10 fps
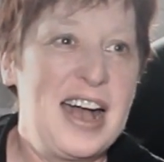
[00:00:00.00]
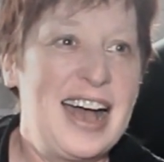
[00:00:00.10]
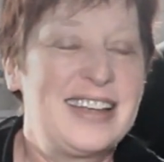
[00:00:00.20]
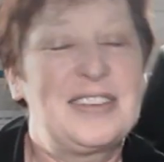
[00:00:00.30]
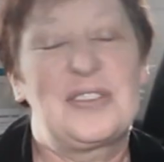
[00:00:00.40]

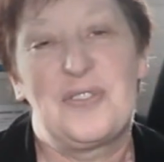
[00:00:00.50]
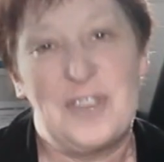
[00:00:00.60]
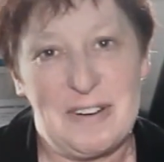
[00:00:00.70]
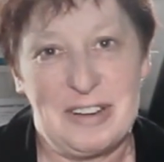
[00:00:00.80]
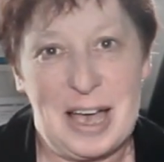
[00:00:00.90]
And it's
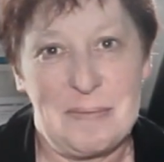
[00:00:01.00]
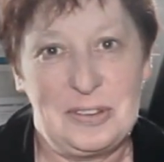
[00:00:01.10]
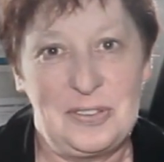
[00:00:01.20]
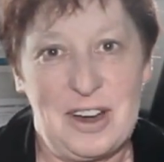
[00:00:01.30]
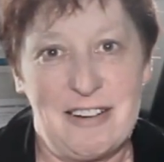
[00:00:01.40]
very
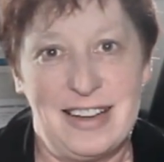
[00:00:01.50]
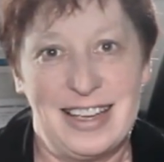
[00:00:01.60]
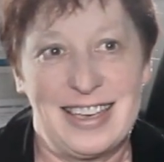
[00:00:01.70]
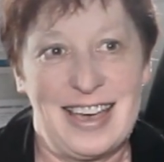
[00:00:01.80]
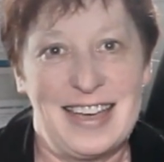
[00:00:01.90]

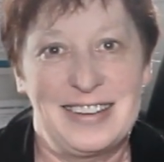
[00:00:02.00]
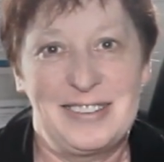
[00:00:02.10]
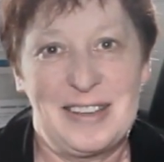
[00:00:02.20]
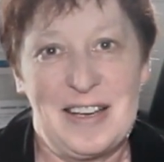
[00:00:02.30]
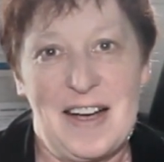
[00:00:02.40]
atmospheric, and
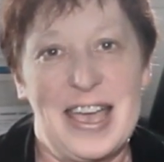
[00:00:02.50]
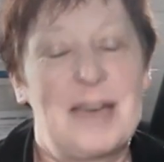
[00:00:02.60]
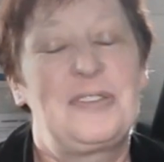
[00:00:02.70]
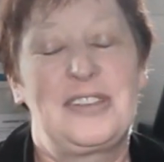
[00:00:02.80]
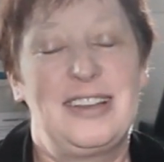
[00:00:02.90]
I
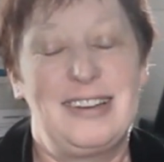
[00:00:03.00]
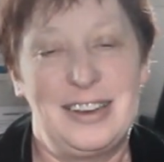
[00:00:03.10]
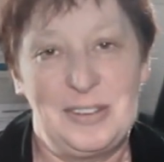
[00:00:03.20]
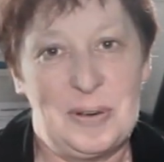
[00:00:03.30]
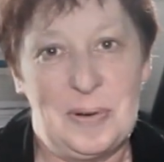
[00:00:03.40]

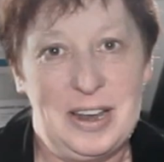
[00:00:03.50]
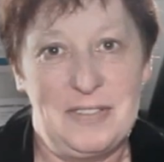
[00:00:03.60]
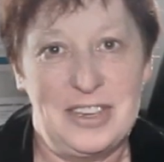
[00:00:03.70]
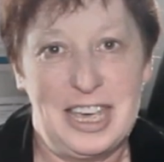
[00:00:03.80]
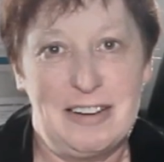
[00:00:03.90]
absolutely adore
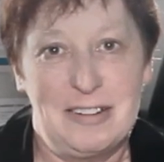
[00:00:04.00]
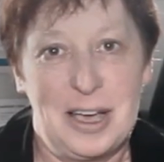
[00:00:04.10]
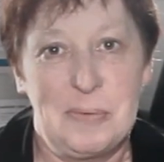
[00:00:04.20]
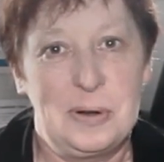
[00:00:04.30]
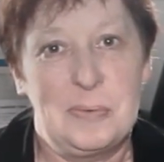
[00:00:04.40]
living here, and
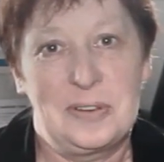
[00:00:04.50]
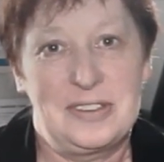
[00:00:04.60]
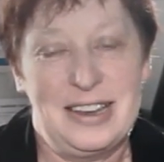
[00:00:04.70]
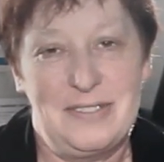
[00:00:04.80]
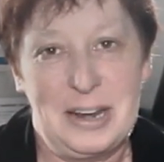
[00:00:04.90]
I wouldn't want
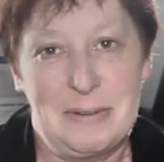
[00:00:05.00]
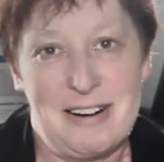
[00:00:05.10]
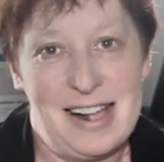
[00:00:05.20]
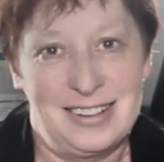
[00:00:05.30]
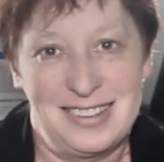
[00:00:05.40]
to live
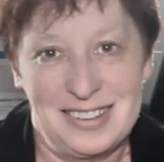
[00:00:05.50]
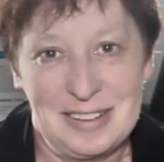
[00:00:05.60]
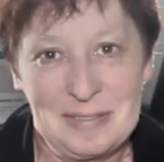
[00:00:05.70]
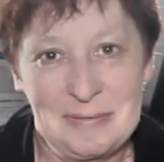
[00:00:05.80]
anywhere else.